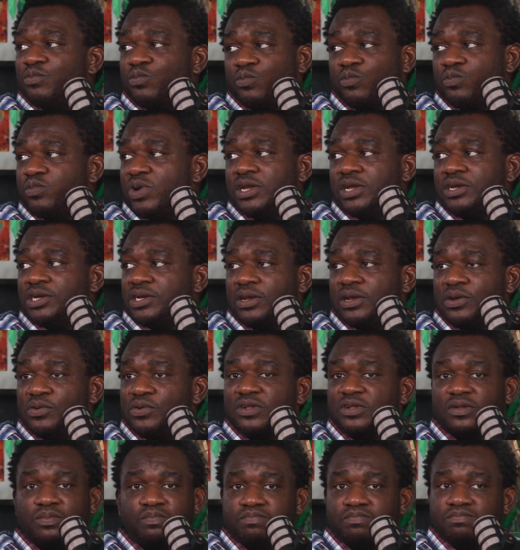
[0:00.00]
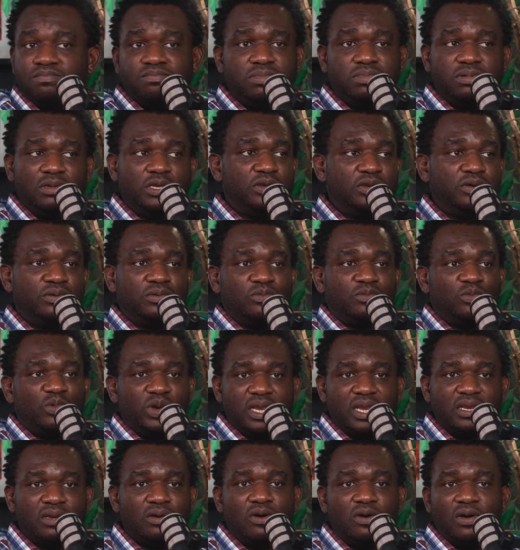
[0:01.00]
when she looks, you know,
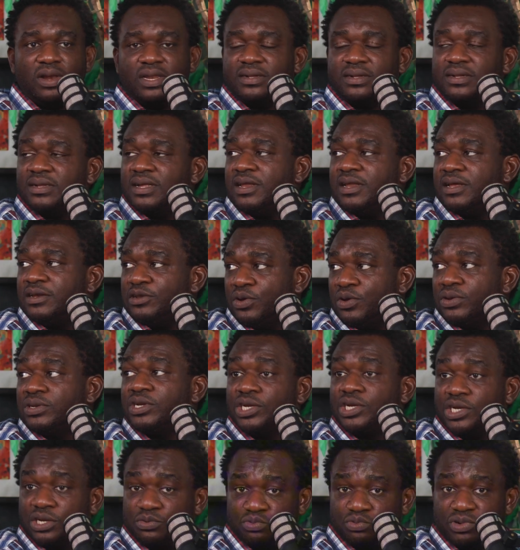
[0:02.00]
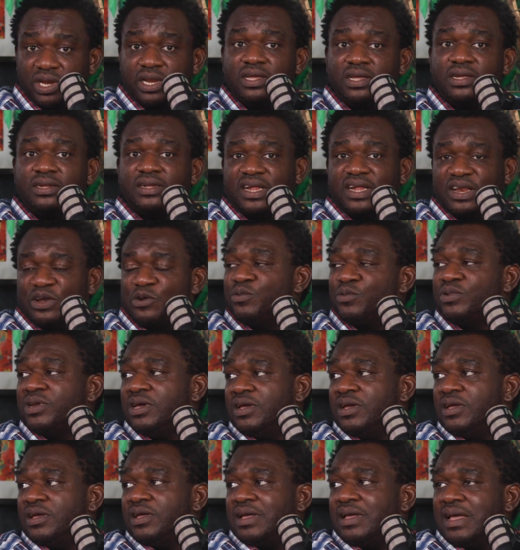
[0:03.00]
when all is said and done, she really is alone.
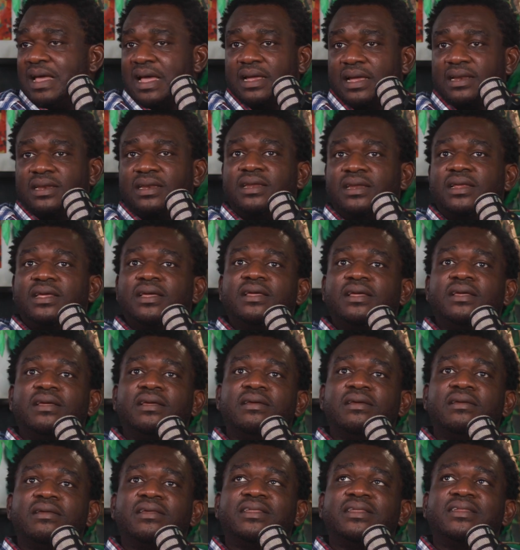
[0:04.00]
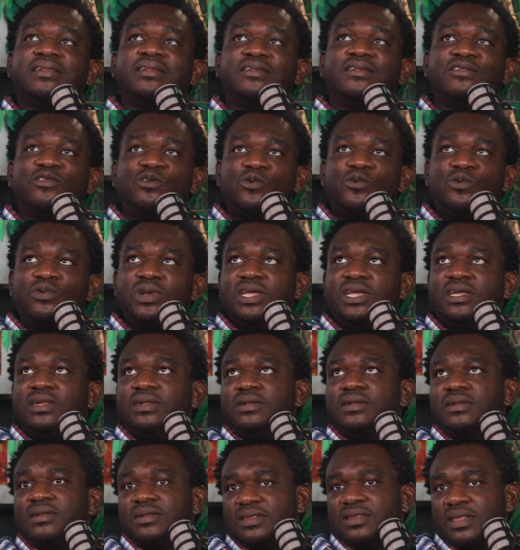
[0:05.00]
And it slowly
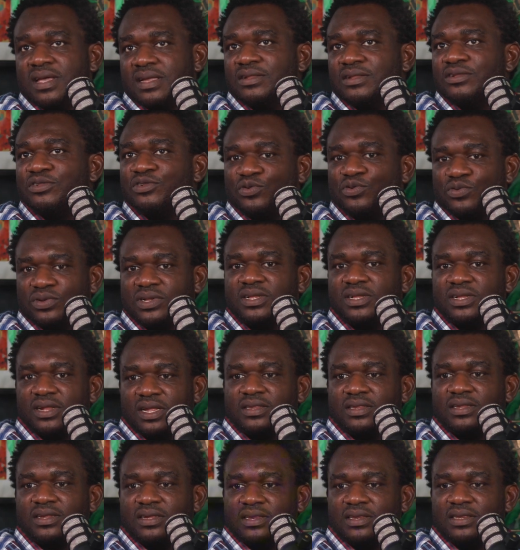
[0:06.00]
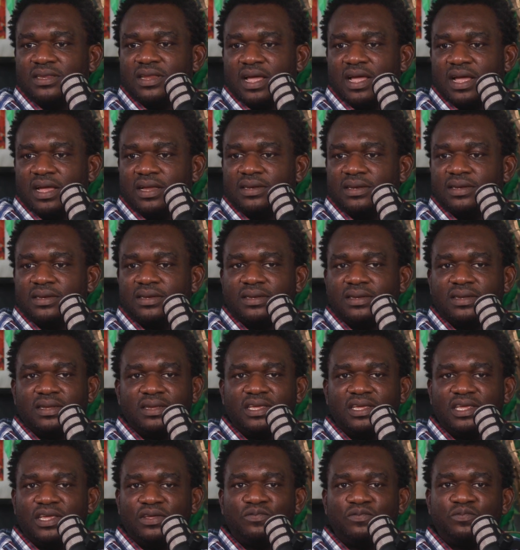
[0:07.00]
starts to set in. And
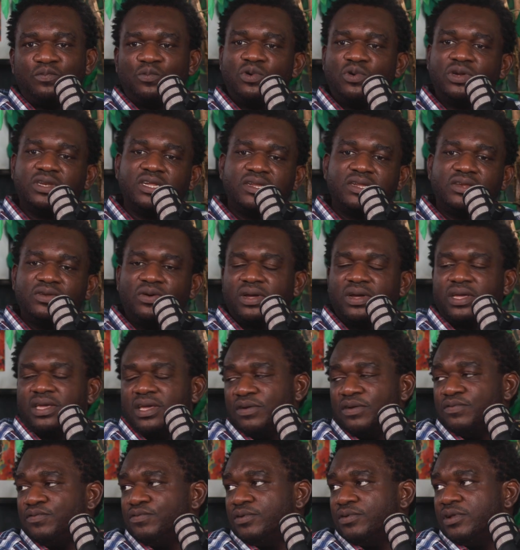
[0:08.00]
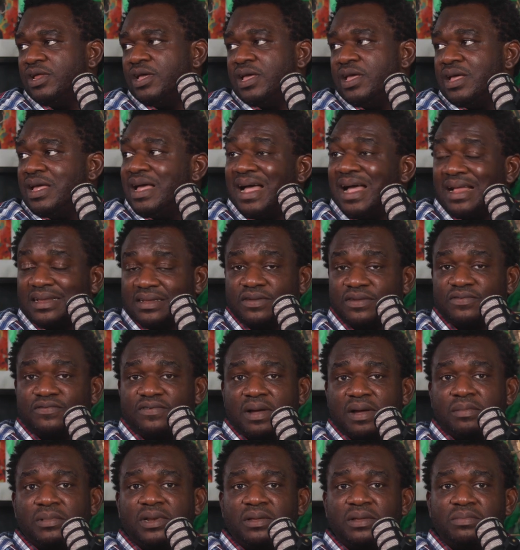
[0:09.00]
if one is not careful, as the
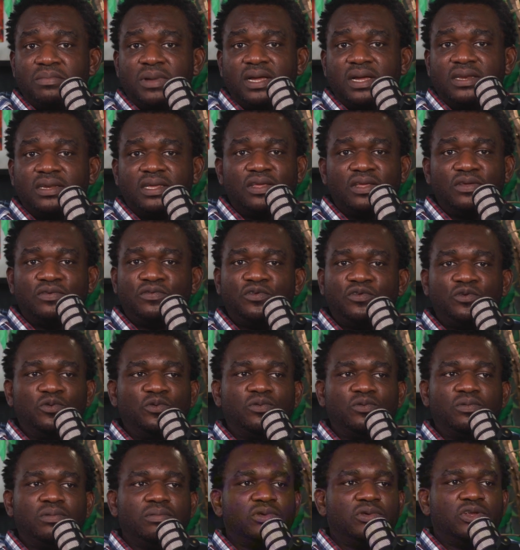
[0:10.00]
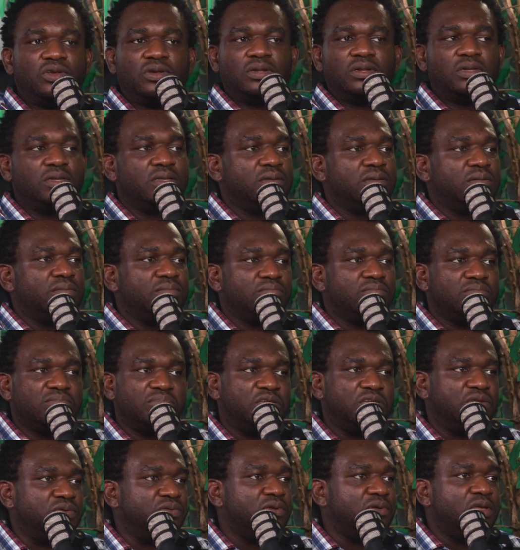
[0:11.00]
family man, if you just, you
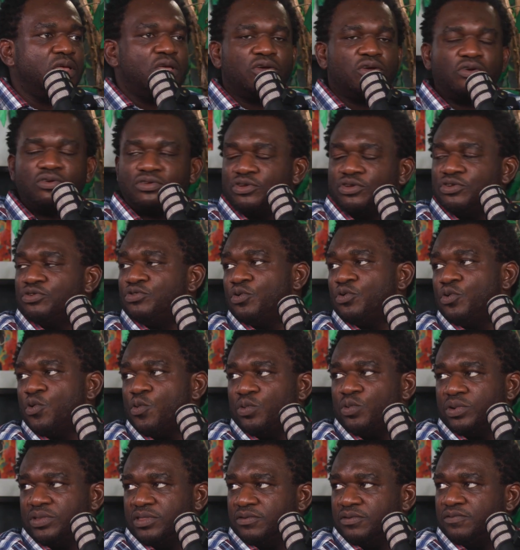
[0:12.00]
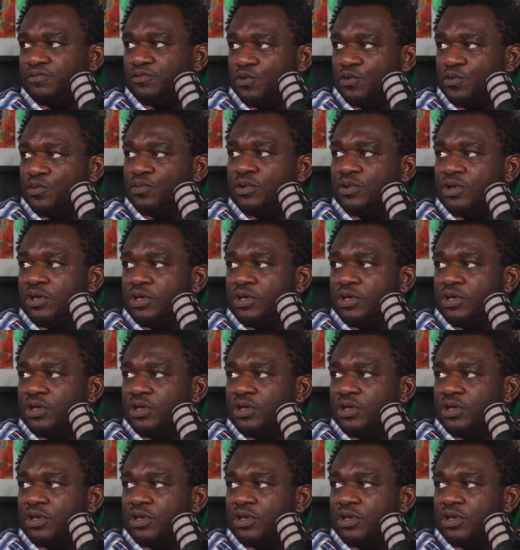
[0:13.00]
know, continue to go with the flow,